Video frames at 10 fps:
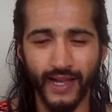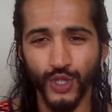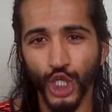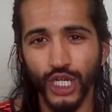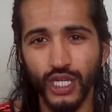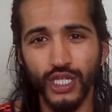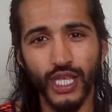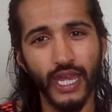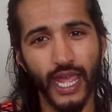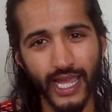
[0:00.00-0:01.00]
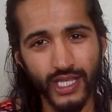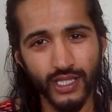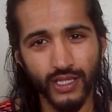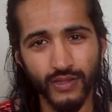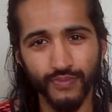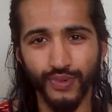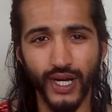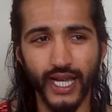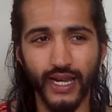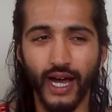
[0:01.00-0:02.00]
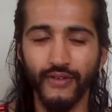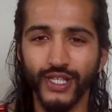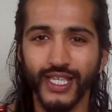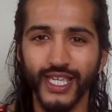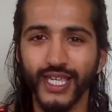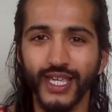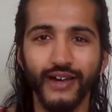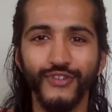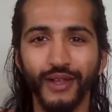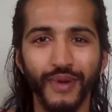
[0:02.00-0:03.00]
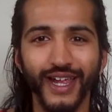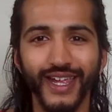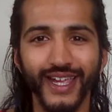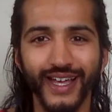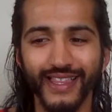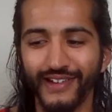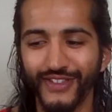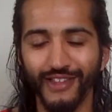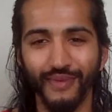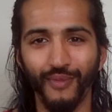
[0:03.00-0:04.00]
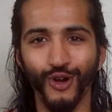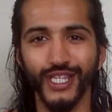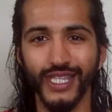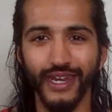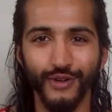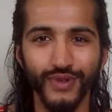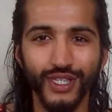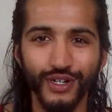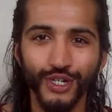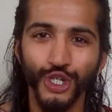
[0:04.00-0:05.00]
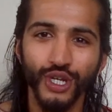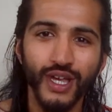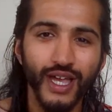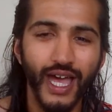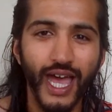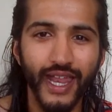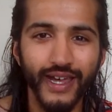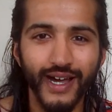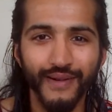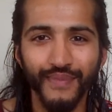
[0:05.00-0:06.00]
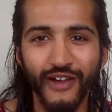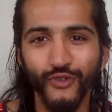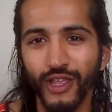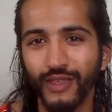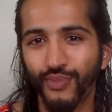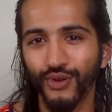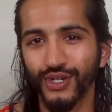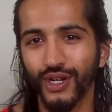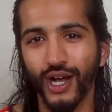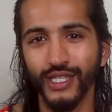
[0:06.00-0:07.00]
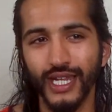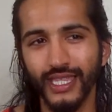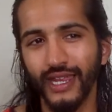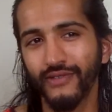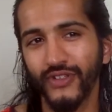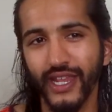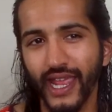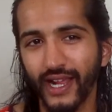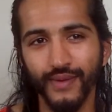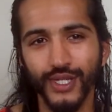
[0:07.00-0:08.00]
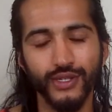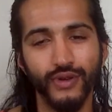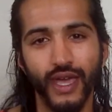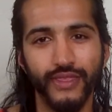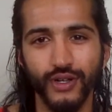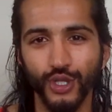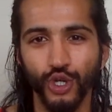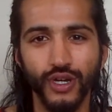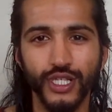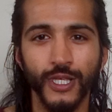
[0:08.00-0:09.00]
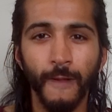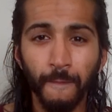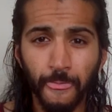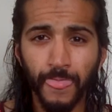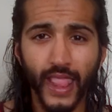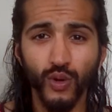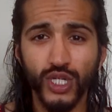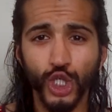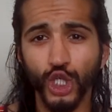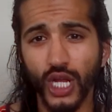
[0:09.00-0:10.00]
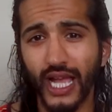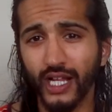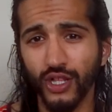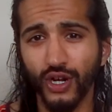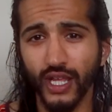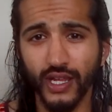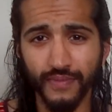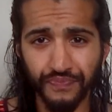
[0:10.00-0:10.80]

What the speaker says: cheese and eggs. But obviously I've done a little bit more extended research, and I've weighed the pros and cons, and at the end of the day it comes down to an ethical choice, which I clearly